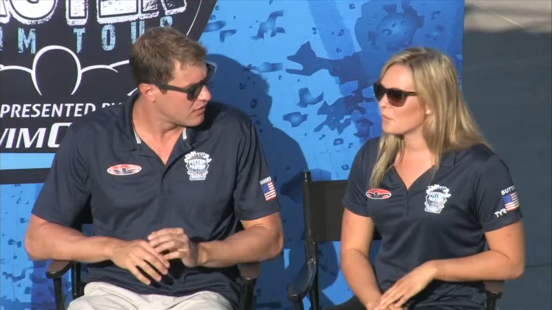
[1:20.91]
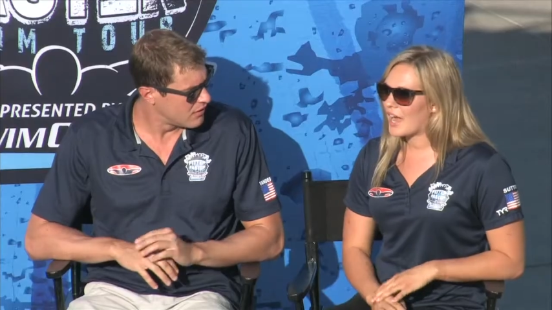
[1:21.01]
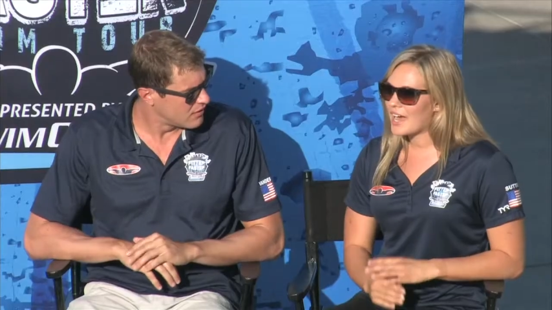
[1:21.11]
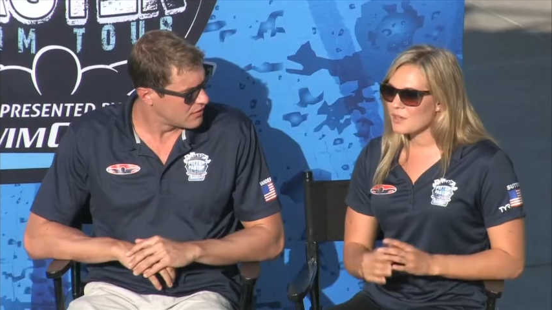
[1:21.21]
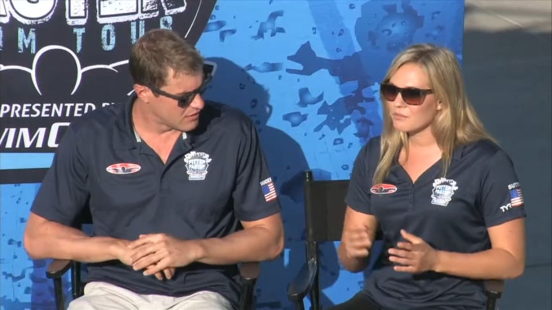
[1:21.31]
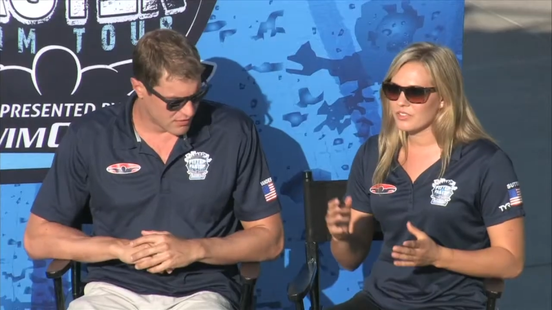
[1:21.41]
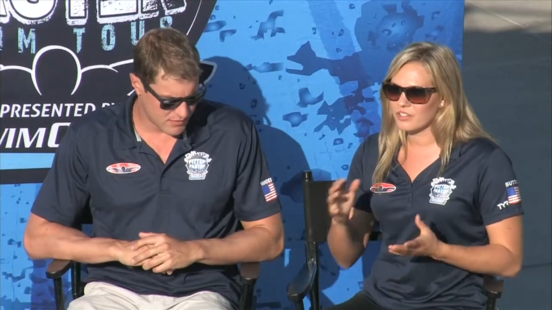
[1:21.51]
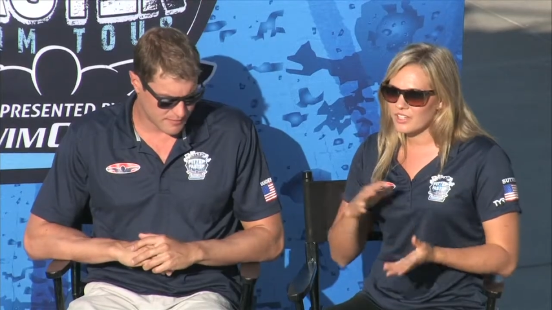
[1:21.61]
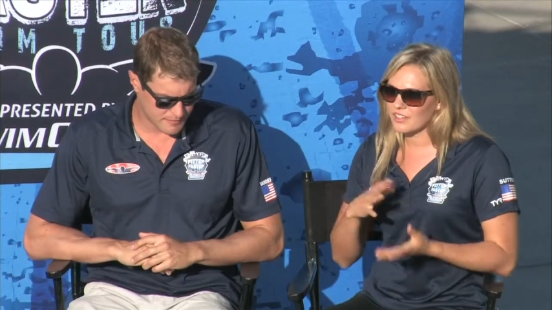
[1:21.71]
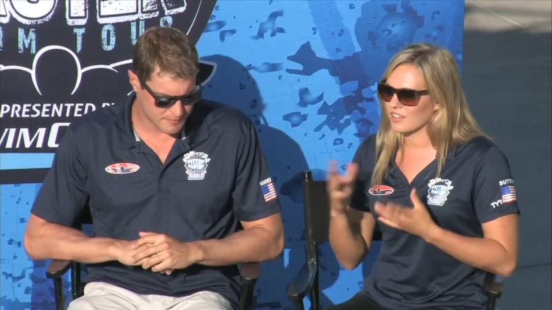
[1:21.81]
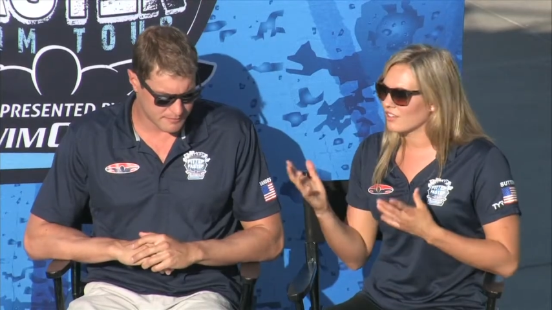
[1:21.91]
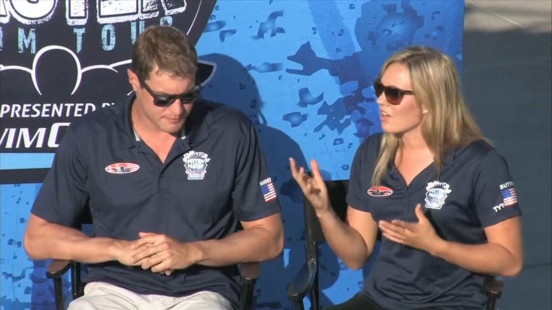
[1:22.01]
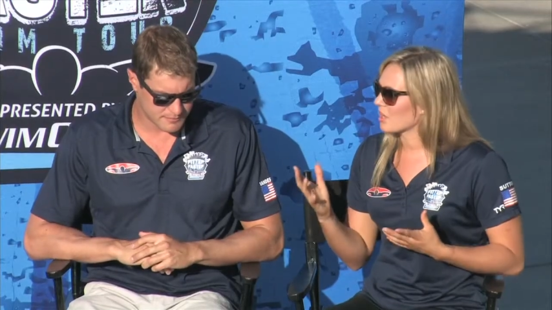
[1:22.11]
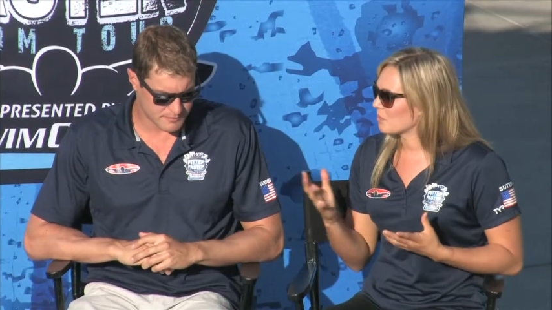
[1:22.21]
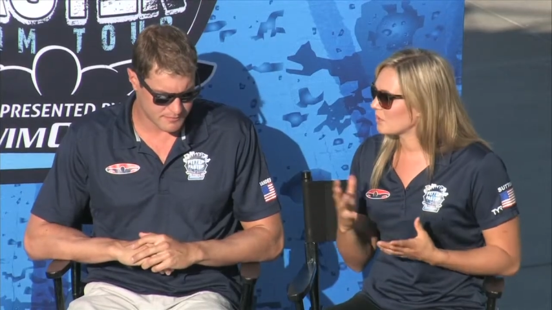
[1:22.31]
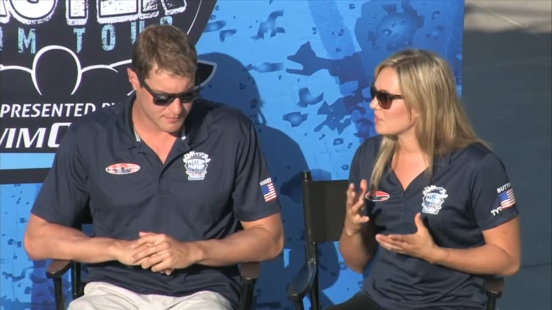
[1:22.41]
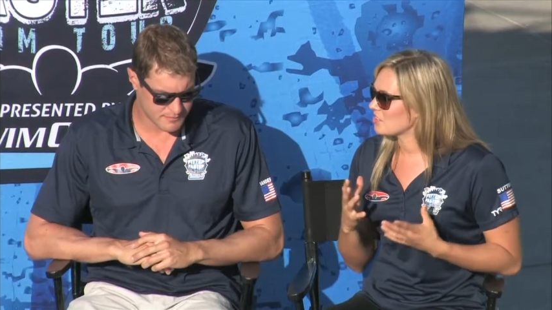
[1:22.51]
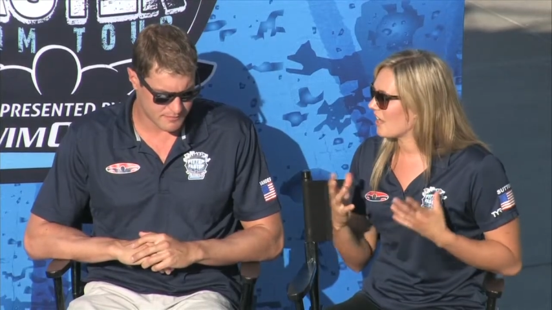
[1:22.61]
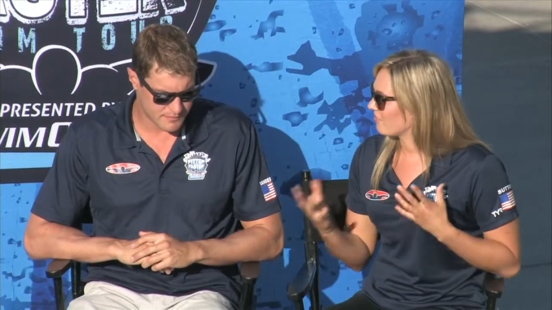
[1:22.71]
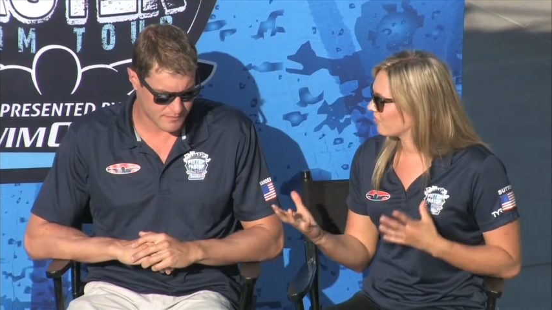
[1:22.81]
Speaker 1: I'm looking at the clock pretty much
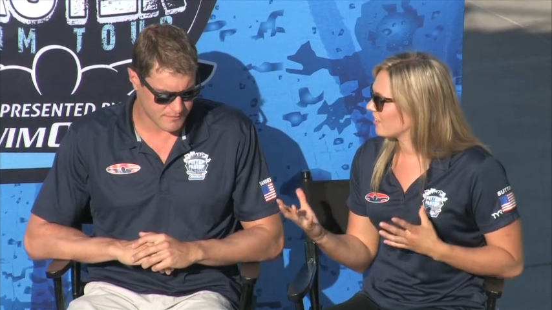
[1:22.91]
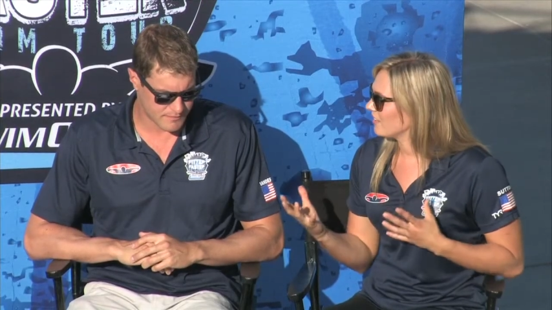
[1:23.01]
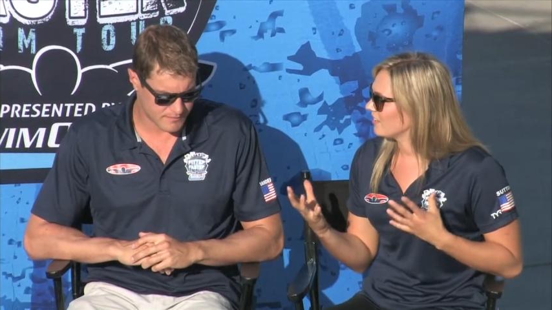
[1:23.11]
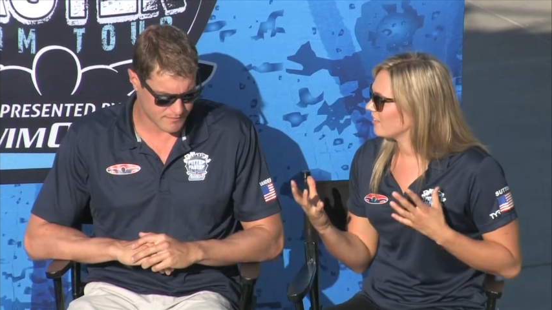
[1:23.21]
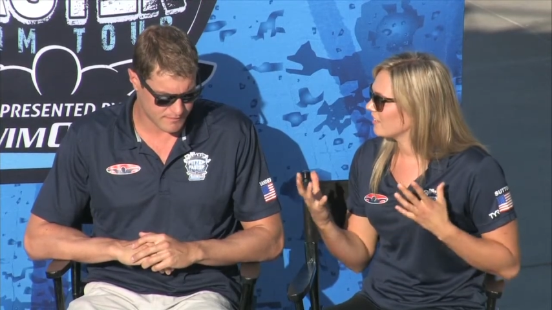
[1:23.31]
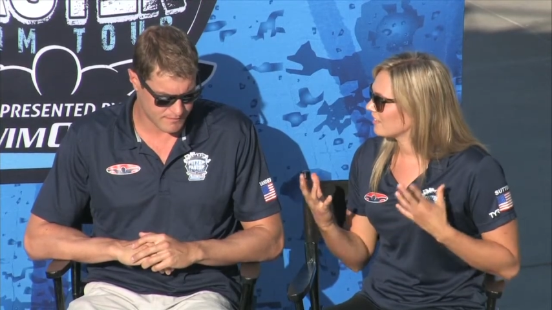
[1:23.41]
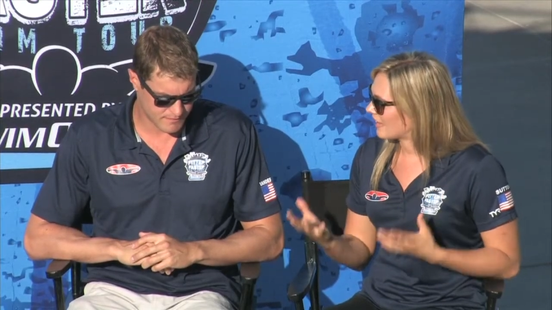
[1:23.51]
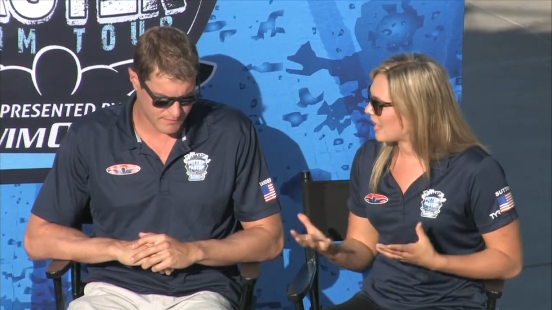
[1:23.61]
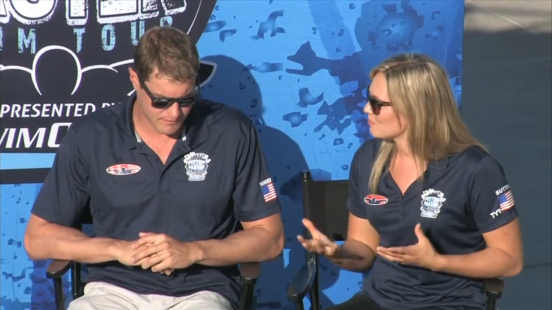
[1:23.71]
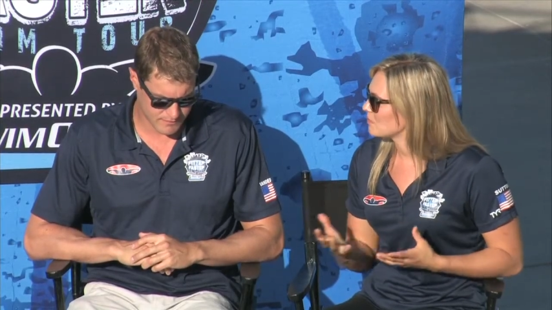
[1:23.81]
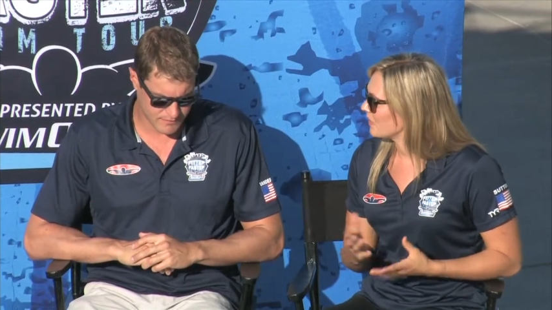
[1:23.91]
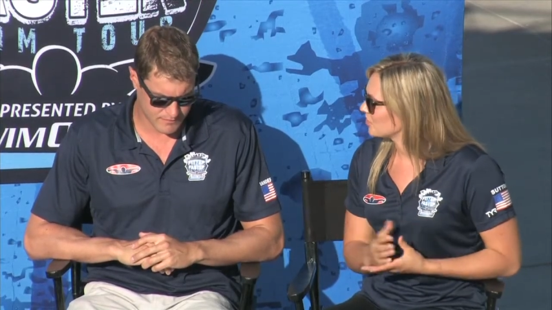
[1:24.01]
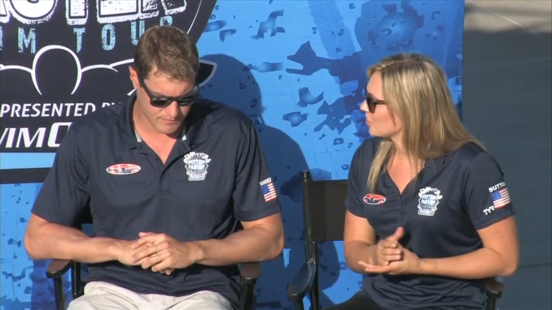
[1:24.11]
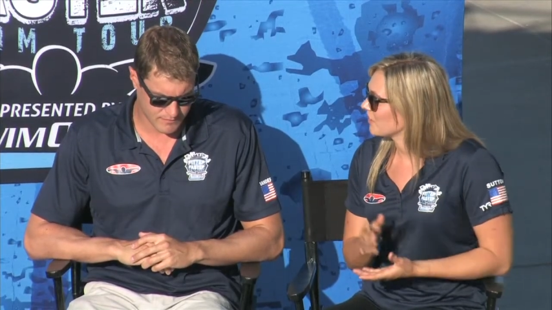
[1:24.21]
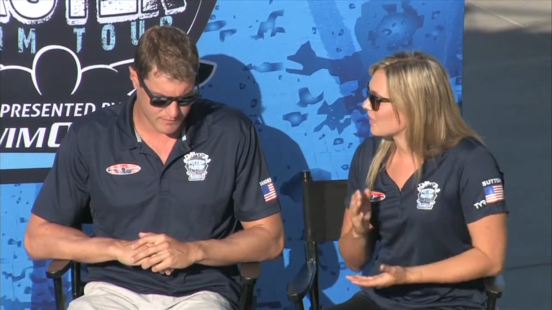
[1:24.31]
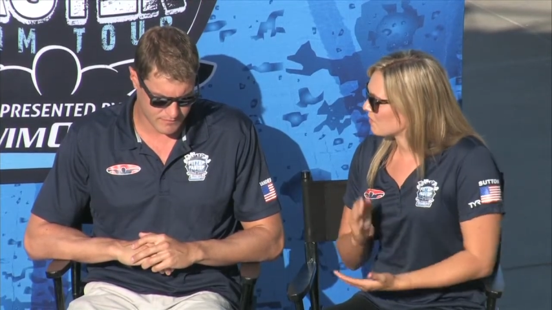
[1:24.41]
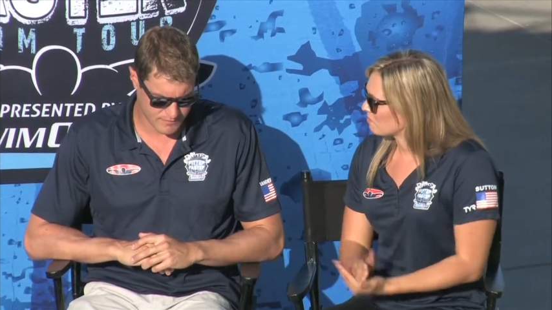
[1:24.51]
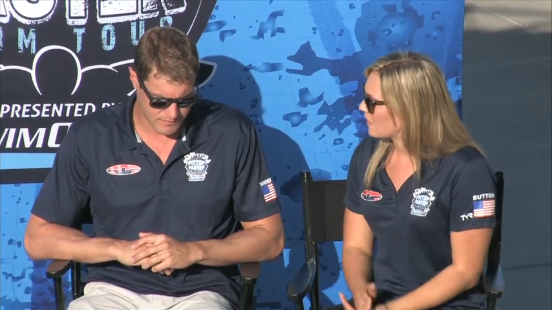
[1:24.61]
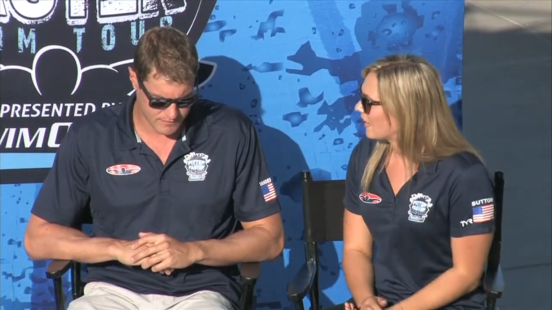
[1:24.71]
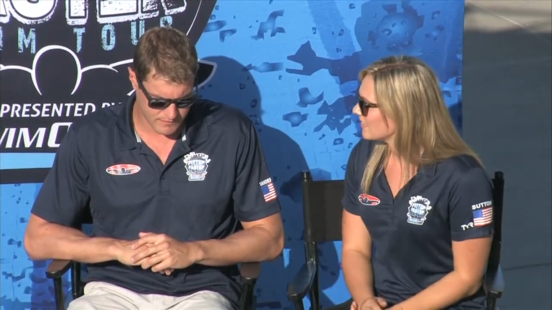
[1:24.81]
every lap to make sure that I'm
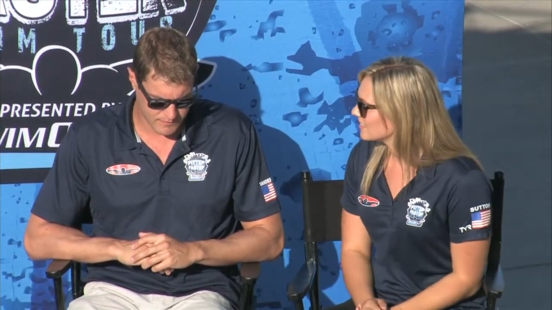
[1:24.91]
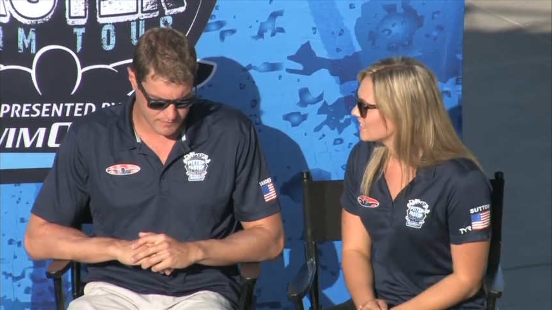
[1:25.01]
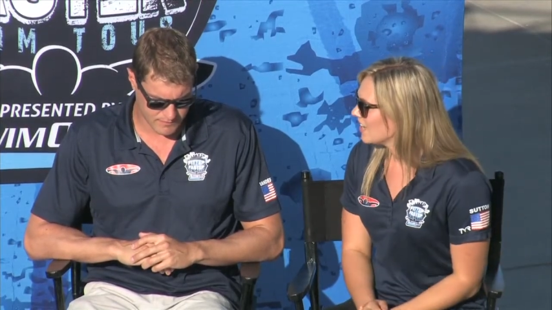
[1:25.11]
on pace